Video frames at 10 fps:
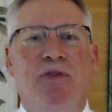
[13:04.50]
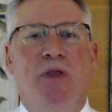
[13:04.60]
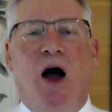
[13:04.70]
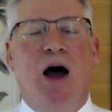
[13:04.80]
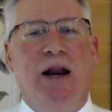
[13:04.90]

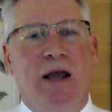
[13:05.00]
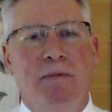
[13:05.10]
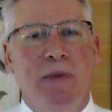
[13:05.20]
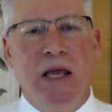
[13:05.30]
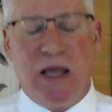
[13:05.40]
not
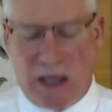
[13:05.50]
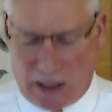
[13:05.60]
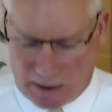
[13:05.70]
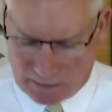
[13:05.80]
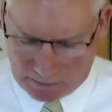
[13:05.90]
in me,
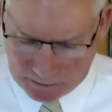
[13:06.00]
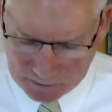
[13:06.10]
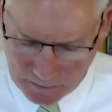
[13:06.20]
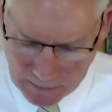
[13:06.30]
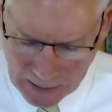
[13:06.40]

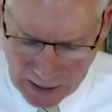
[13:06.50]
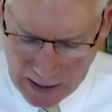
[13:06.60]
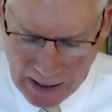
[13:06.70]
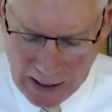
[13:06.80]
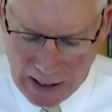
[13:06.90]

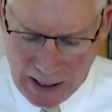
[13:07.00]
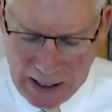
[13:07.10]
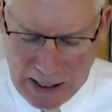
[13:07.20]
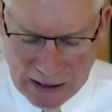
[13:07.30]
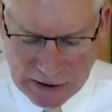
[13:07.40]

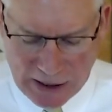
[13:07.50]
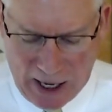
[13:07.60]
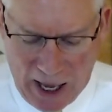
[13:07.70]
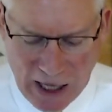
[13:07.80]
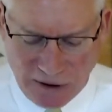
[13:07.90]
he is
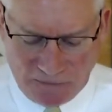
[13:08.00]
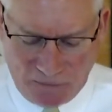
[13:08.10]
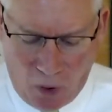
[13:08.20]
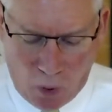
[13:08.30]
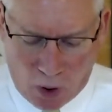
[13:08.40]
cast
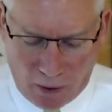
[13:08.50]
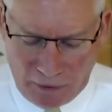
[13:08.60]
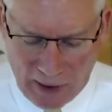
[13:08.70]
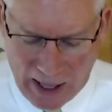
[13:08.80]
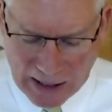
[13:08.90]
forth
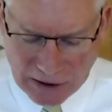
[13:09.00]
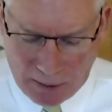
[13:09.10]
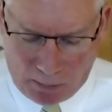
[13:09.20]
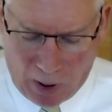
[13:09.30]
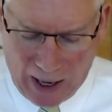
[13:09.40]
as a
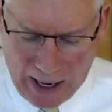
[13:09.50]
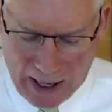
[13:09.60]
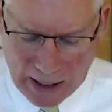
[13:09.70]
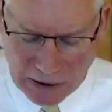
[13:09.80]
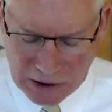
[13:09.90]

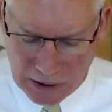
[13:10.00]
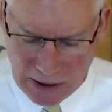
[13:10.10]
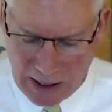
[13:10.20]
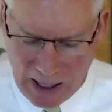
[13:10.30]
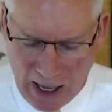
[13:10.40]
branch
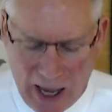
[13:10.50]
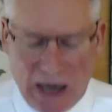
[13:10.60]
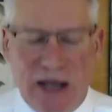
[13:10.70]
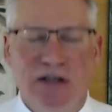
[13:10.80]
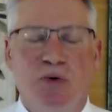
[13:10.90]

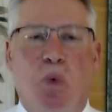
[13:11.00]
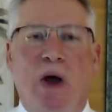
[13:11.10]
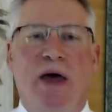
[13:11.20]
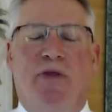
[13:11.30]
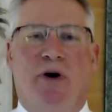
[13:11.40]
and is
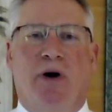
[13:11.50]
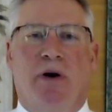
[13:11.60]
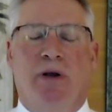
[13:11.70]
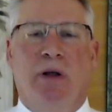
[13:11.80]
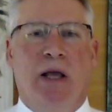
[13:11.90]
withered.
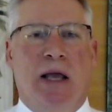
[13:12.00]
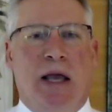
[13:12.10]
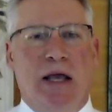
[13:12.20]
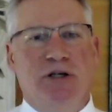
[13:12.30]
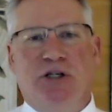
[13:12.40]

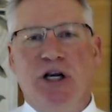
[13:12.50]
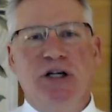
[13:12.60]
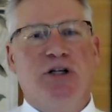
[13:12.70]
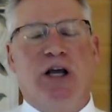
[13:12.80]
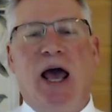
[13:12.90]
He's
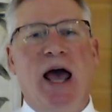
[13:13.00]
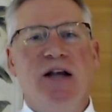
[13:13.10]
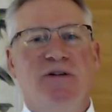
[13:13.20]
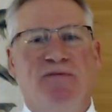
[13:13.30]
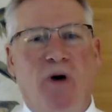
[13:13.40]
just
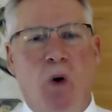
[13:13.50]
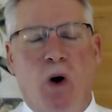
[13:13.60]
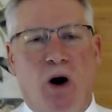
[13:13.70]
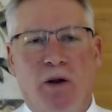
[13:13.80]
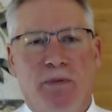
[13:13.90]
cast
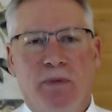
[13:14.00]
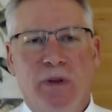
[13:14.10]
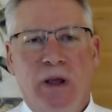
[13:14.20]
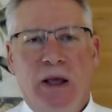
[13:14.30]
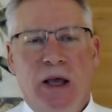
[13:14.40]
forth.
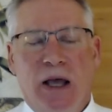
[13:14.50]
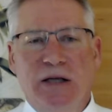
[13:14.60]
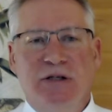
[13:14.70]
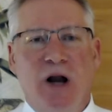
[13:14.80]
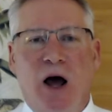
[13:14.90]

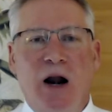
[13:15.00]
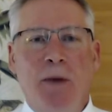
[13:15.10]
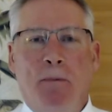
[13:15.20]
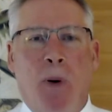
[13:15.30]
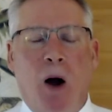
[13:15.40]
He's not
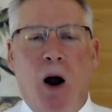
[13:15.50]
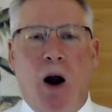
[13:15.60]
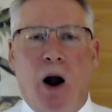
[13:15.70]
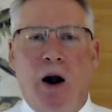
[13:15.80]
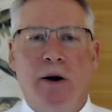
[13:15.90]
a
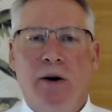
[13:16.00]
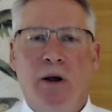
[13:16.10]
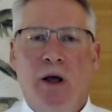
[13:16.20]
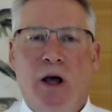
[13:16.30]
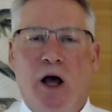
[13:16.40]
part
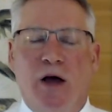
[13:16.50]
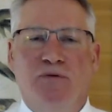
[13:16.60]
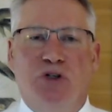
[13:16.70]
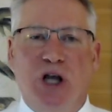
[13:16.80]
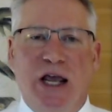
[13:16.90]

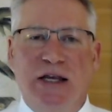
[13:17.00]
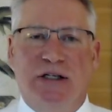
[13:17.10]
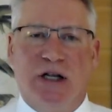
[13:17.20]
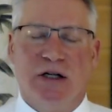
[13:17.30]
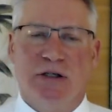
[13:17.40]
of
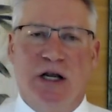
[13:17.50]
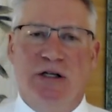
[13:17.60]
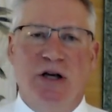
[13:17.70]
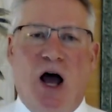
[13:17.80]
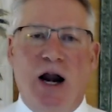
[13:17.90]
Jesus.
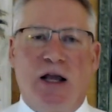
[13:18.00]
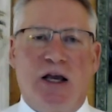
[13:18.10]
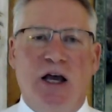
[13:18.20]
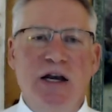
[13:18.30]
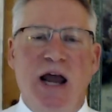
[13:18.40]
He's not
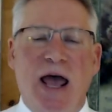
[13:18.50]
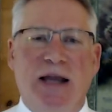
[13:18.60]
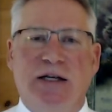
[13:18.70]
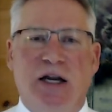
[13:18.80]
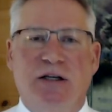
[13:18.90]

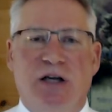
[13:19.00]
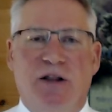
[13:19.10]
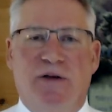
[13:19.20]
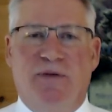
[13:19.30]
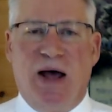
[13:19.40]
connected to
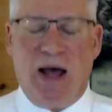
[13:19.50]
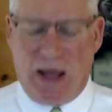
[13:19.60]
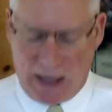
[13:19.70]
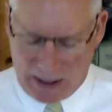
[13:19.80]
the vine.